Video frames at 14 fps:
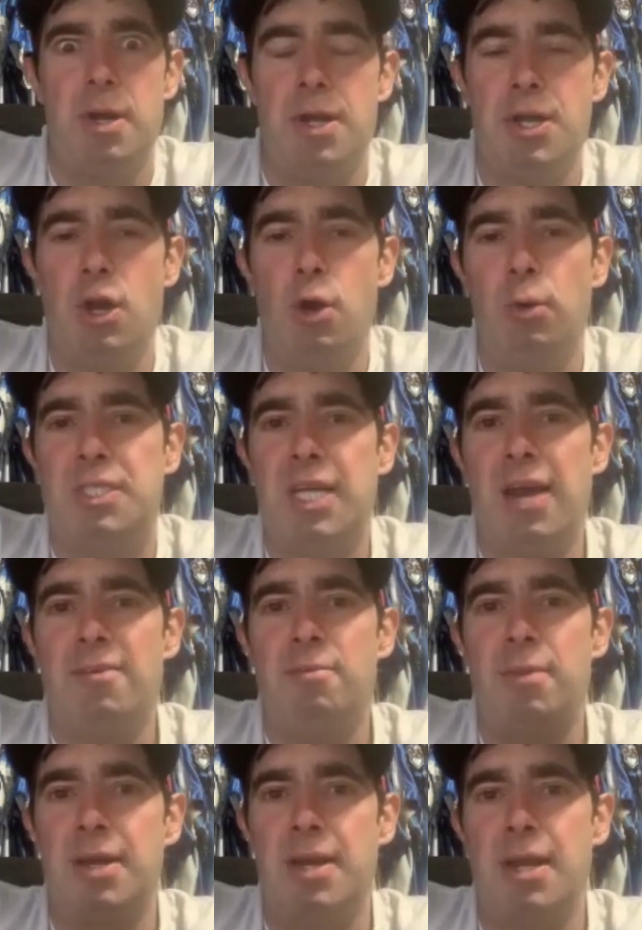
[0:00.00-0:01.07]
You know what you have
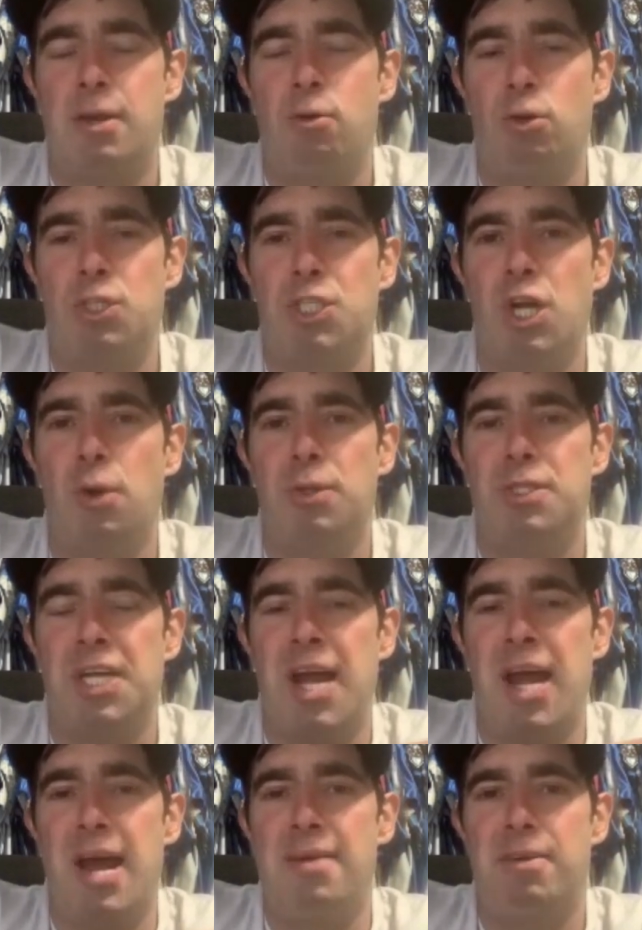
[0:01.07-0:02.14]
in McNichols. You know what you
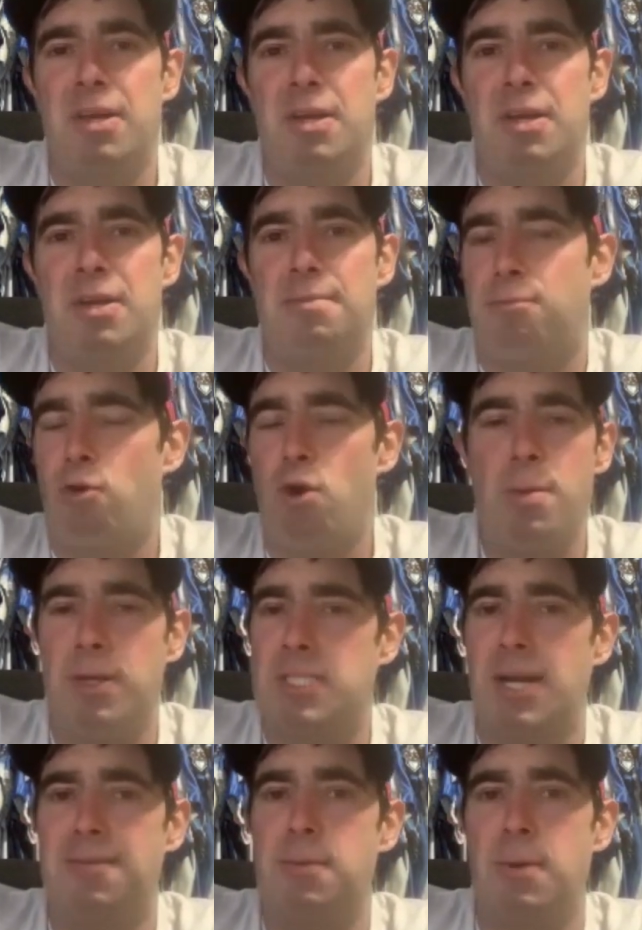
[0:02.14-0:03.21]
have in pretty
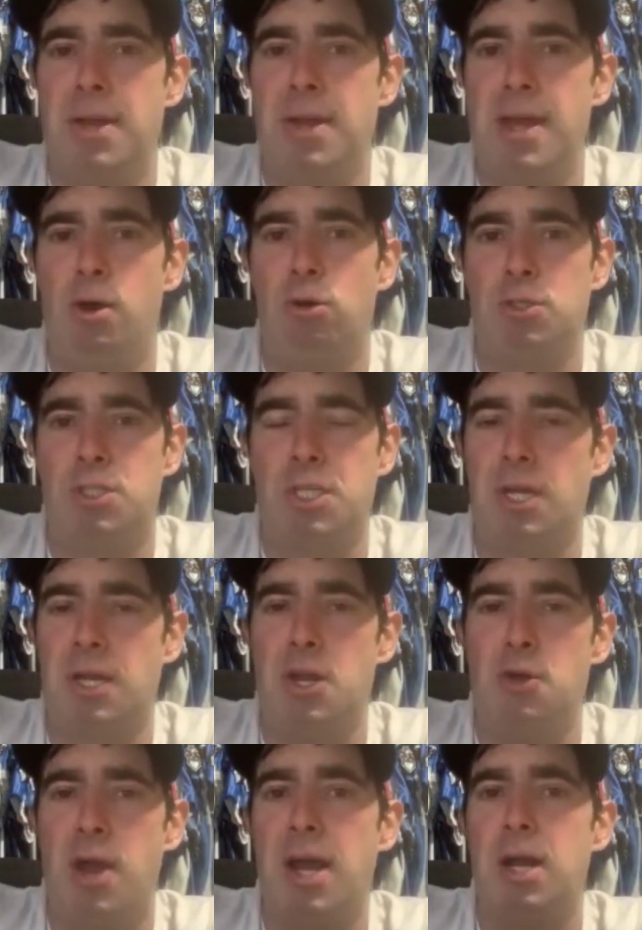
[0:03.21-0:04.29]
much everybody else.
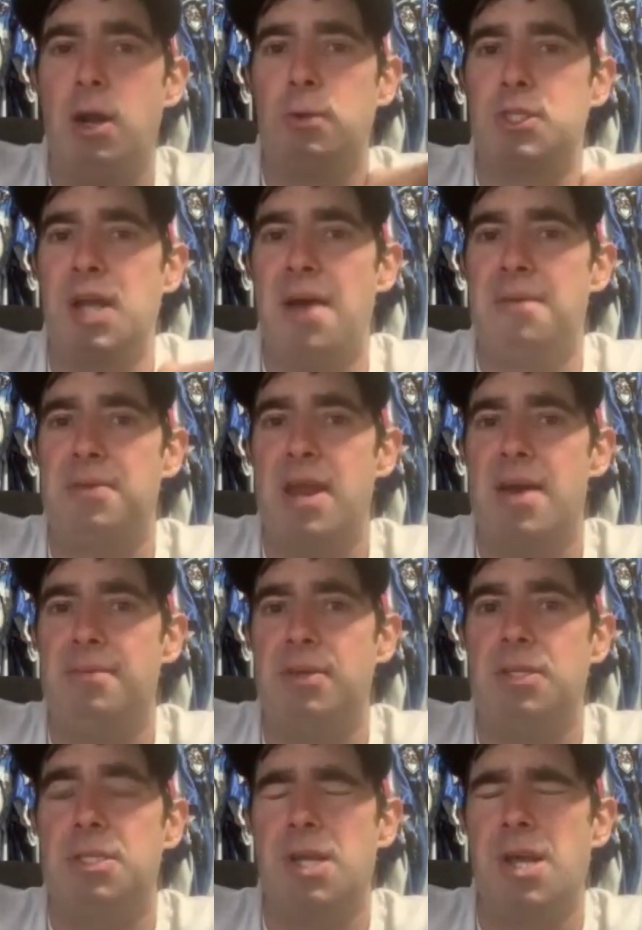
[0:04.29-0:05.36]
You kind of know what you have in
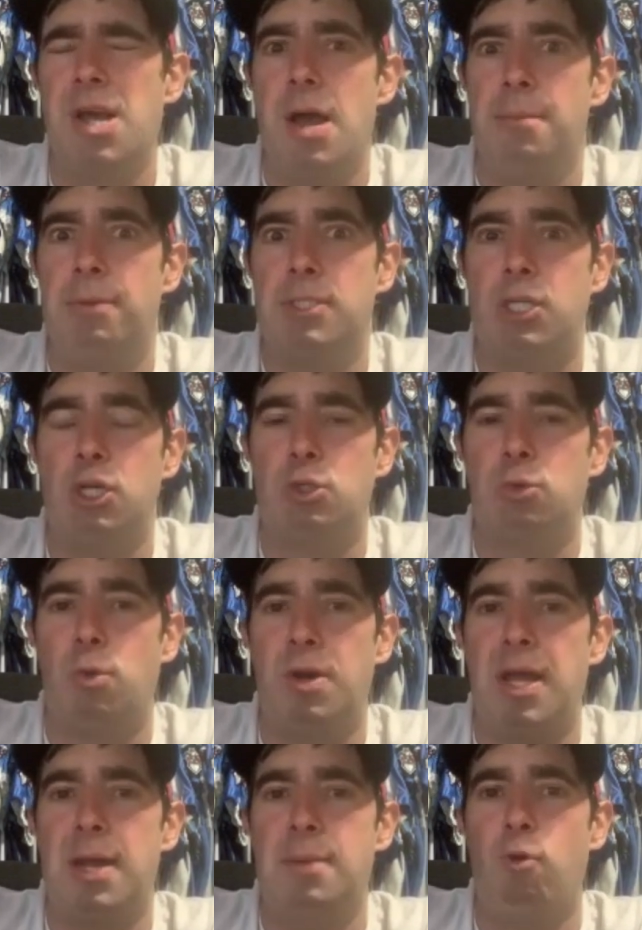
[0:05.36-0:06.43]
Evans, but you just
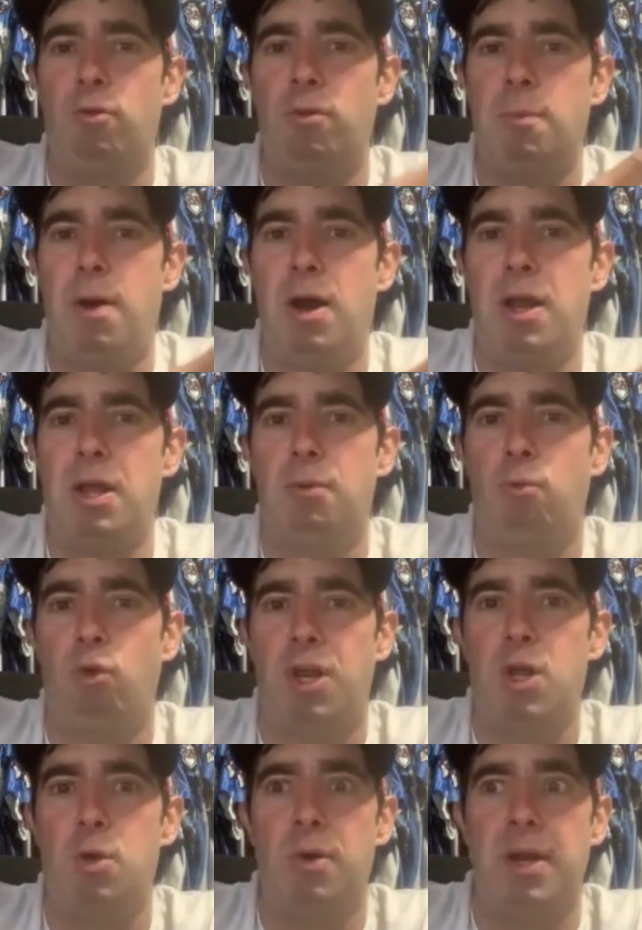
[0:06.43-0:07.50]
want to get more of a body of
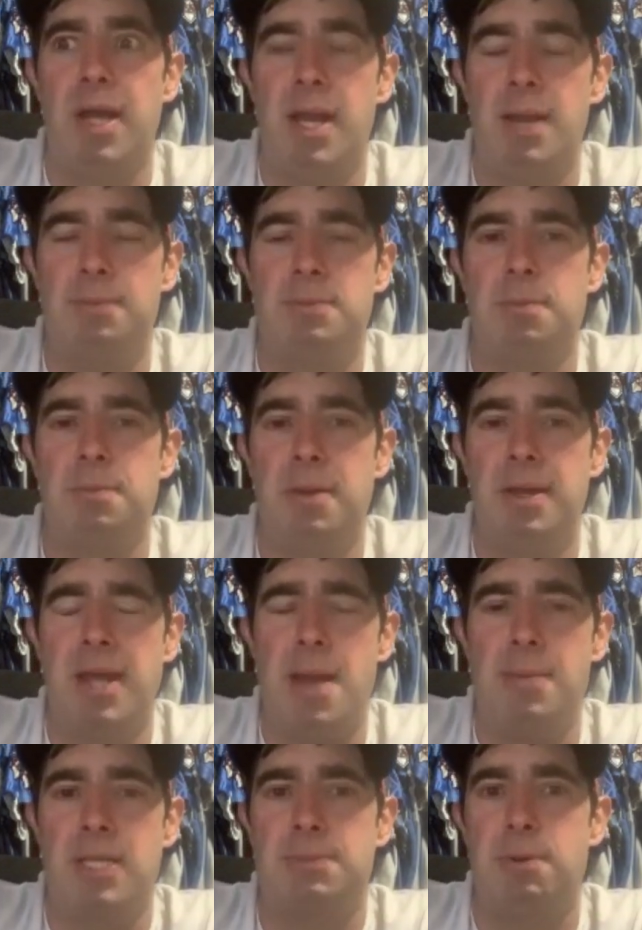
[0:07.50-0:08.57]
work. You want to get him some
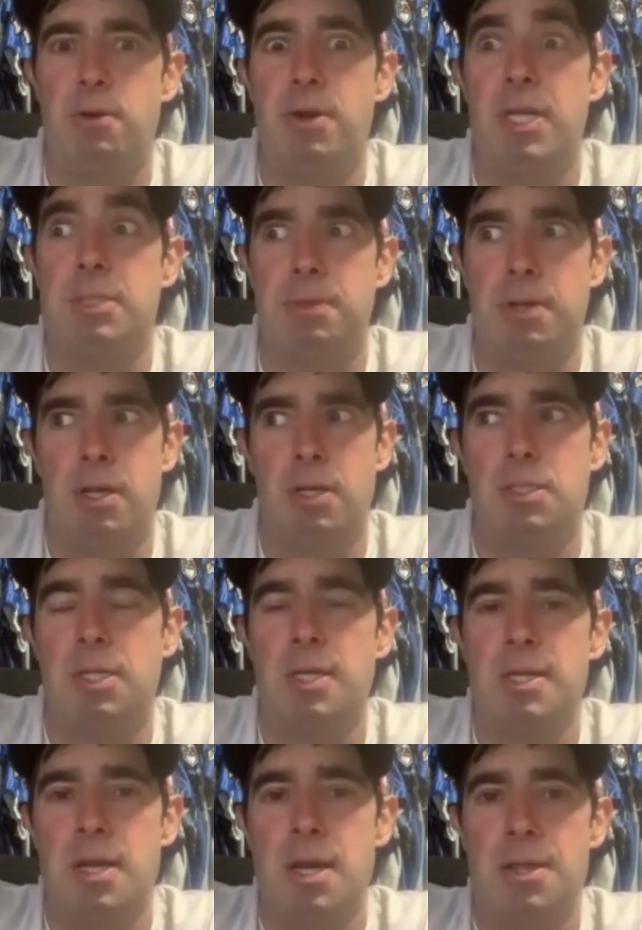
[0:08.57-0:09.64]
game experience because
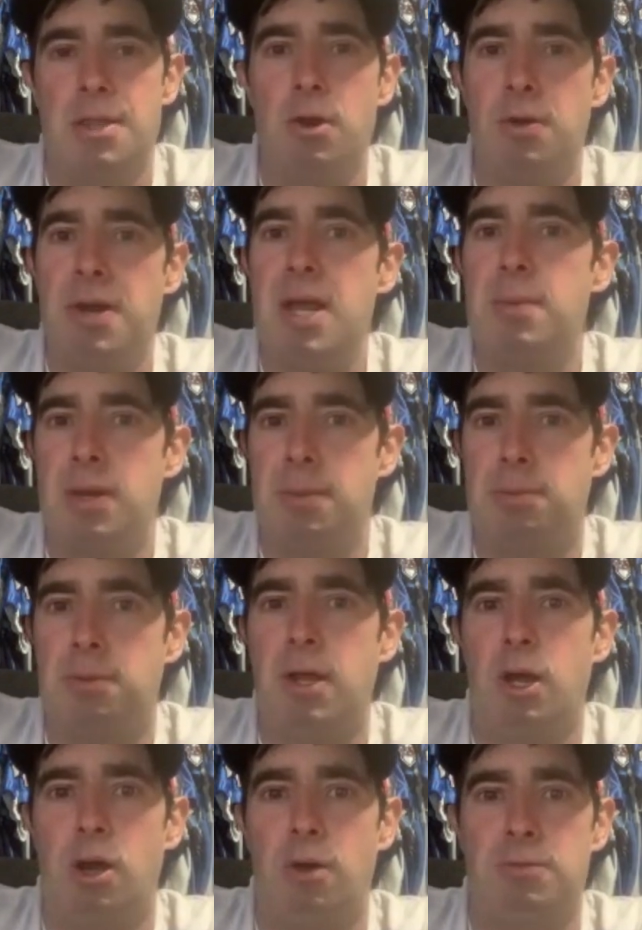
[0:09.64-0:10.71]
they're going to need him in the
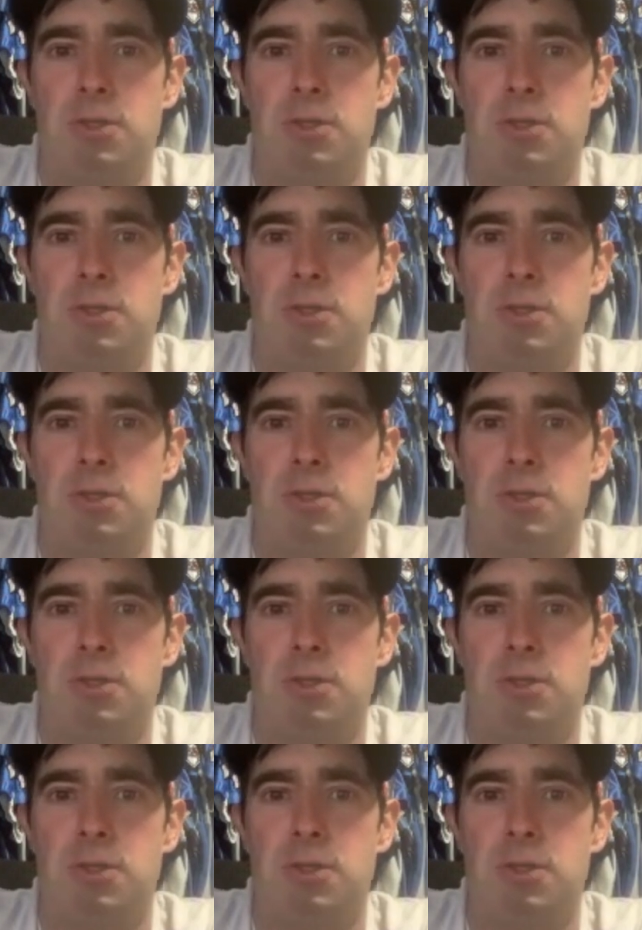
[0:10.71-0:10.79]
playoffs.